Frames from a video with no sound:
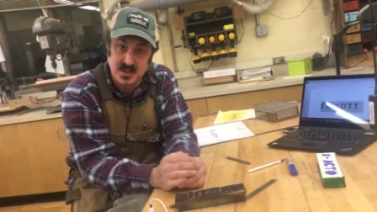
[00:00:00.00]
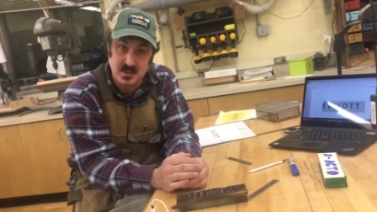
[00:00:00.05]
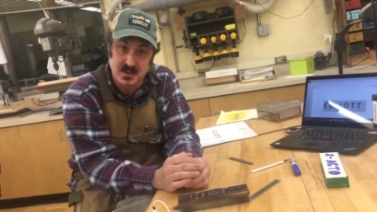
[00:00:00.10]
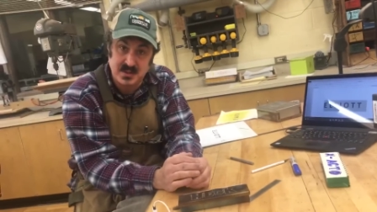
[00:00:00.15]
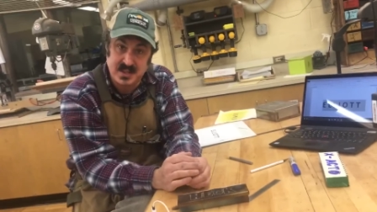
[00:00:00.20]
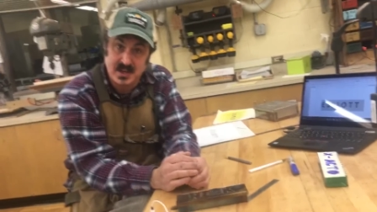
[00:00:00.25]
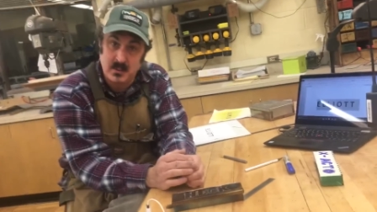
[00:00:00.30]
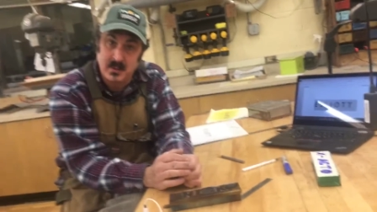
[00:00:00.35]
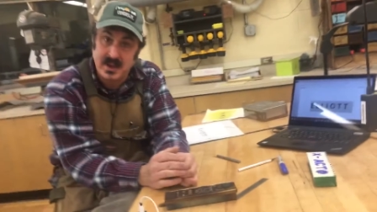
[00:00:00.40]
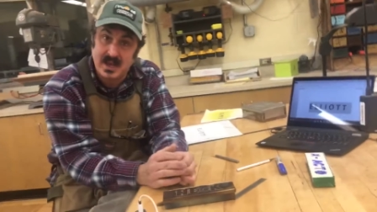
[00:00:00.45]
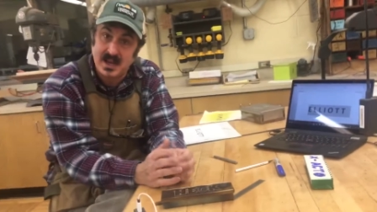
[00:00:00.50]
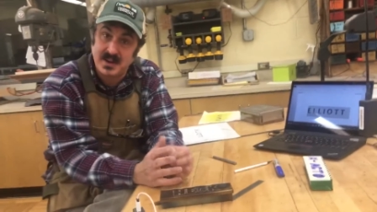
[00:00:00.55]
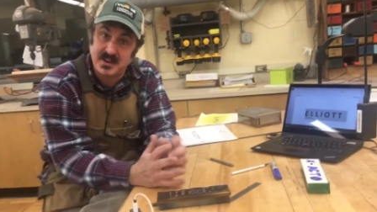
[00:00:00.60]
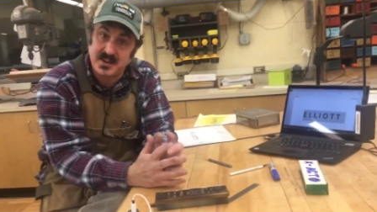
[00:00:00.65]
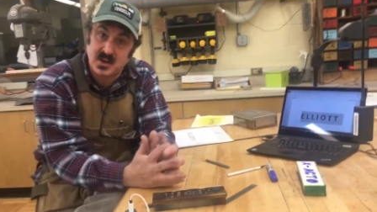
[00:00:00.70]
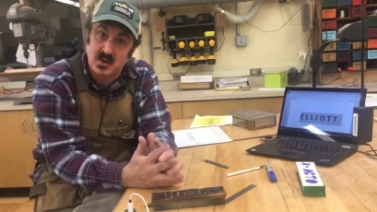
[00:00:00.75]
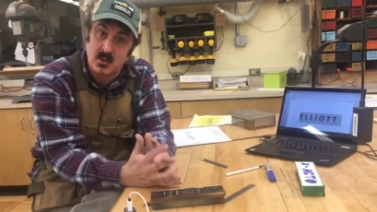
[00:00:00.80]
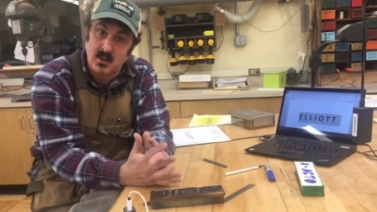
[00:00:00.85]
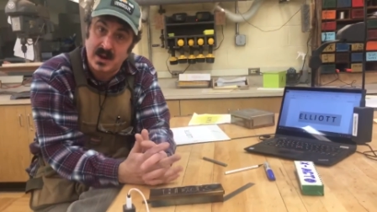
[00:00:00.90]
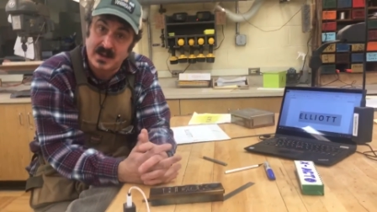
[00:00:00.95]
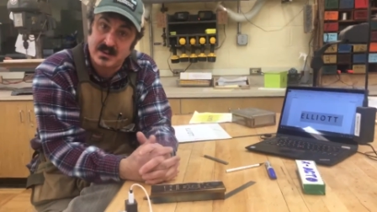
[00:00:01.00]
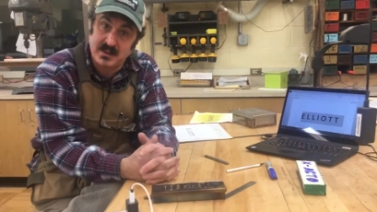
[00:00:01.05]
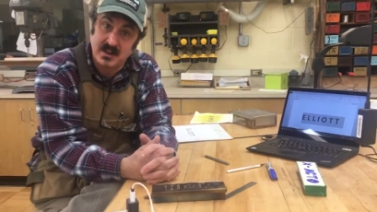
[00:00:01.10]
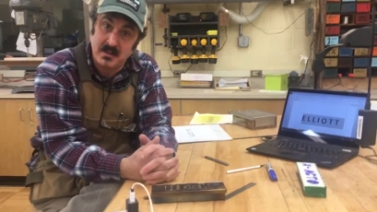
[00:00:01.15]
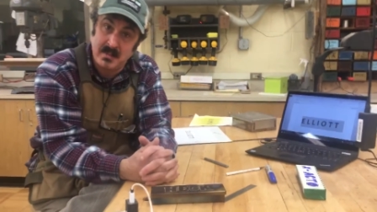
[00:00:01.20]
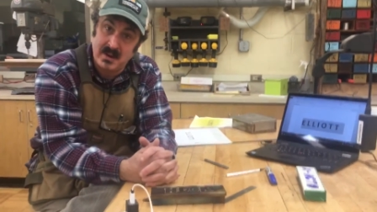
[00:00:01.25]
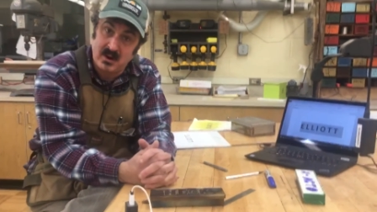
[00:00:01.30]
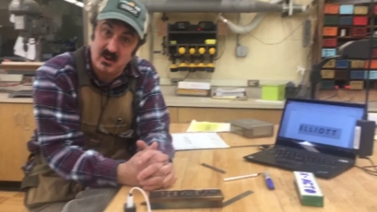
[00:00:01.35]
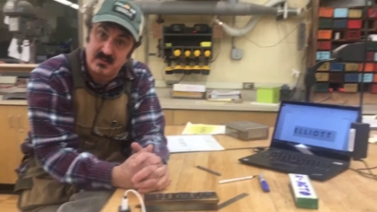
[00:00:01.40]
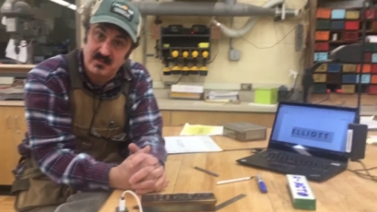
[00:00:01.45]
to it that we had to correct in the
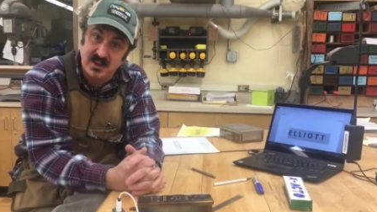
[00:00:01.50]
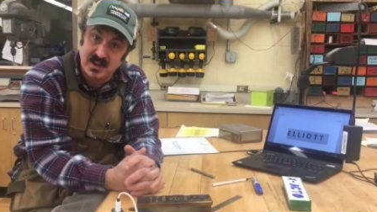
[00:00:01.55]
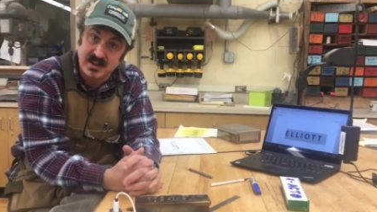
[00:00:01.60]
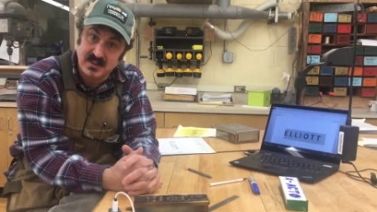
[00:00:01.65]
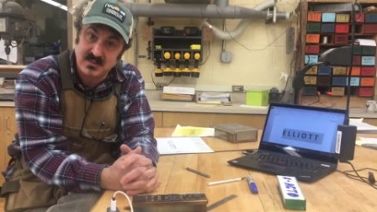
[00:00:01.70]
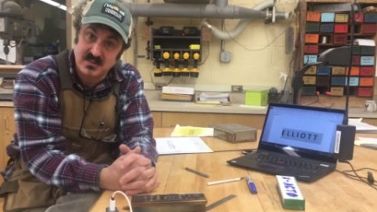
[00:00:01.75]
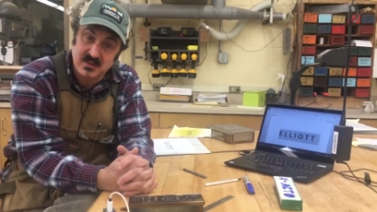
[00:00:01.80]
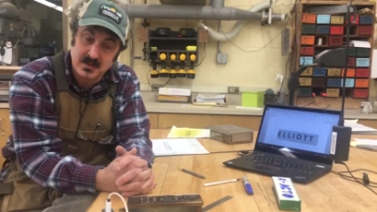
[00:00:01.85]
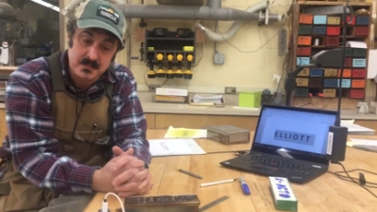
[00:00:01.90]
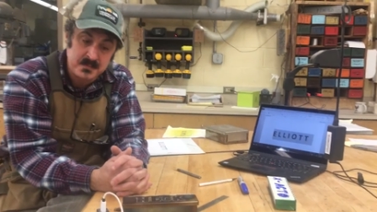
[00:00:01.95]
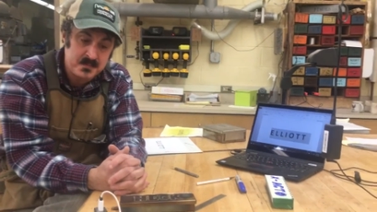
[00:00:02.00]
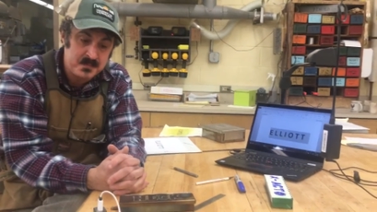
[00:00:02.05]
metal vise.